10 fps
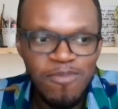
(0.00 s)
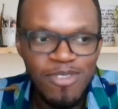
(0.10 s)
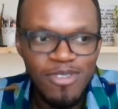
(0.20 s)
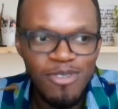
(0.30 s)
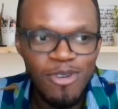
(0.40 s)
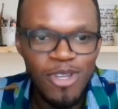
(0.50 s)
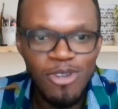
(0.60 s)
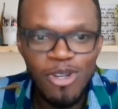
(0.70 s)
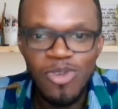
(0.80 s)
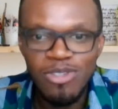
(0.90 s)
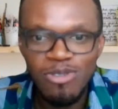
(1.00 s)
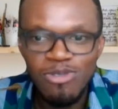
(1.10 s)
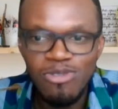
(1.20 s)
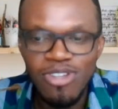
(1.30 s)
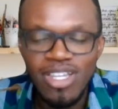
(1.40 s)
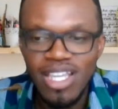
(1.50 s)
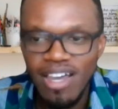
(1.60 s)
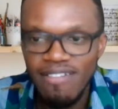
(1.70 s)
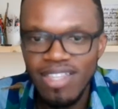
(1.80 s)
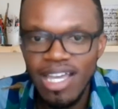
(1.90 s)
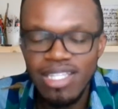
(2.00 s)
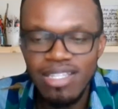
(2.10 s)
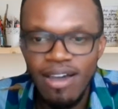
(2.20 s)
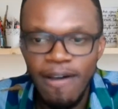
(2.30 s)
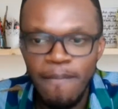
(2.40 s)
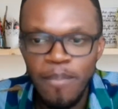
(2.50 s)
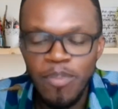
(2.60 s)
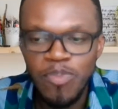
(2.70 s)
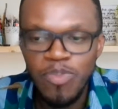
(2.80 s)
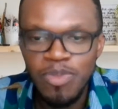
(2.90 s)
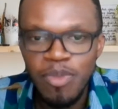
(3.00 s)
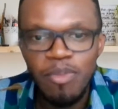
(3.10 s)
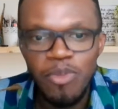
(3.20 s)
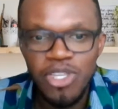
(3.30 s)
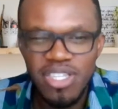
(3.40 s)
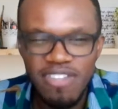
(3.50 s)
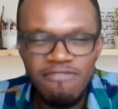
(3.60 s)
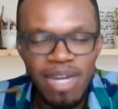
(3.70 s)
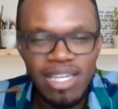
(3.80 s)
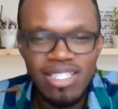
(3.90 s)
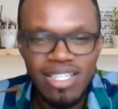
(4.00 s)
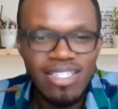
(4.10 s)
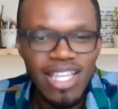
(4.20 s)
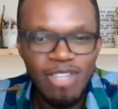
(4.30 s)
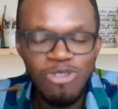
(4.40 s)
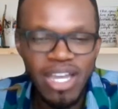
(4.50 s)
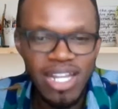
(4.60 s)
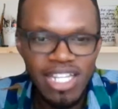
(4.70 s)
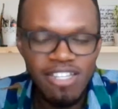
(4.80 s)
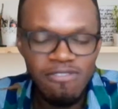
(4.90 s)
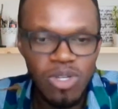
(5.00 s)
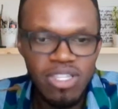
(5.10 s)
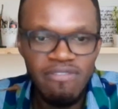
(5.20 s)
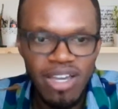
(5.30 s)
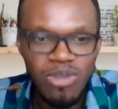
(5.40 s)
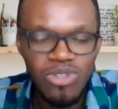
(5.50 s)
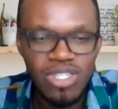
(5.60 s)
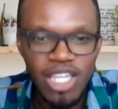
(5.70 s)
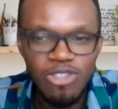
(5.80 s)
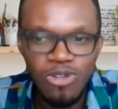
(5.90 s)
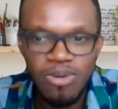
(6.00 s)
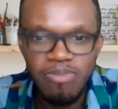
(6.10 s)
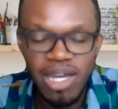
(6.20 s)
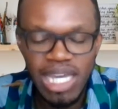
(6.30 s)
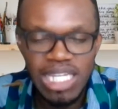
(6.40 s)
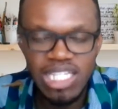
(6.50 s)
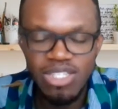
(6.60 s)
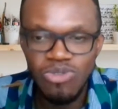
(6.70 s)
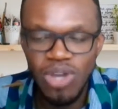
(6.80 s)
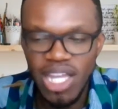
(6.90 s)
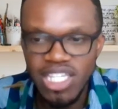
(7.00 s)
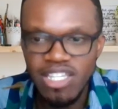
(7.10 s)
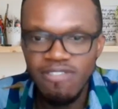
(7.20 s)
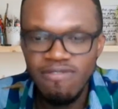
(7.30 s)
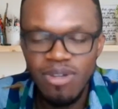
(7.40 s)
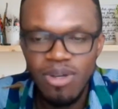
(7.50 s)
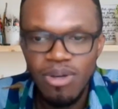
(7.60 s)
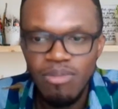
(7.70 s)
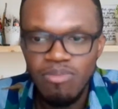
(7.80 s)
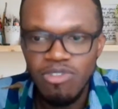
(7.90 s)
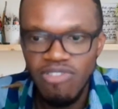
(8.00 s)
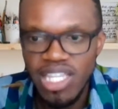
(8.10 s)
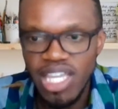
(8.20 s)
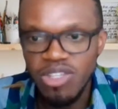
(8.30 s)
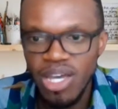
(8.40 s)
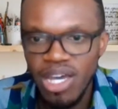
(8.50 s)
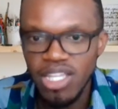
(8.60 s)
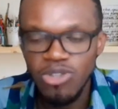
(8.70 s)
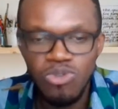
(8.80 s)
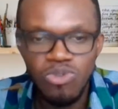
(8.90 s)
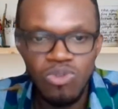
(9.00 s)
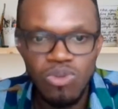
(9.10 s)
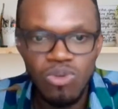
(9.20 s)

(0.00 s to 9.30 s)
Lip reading: So it's always good to just have that positive mindset that you can achieve whatever you set your mind to achieve, provided you are ready to